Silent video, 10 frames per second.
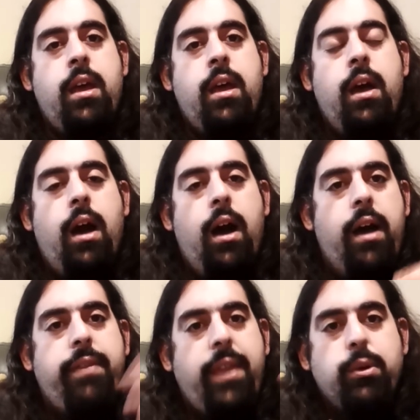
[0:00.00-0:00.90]

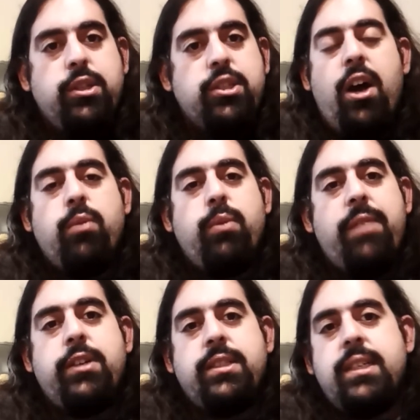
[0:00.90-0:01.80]
And they were done whenever
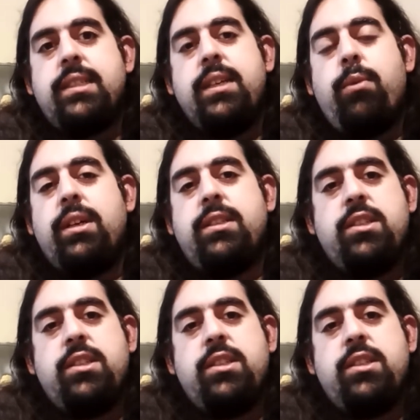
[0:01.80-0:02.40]
Disney wanted to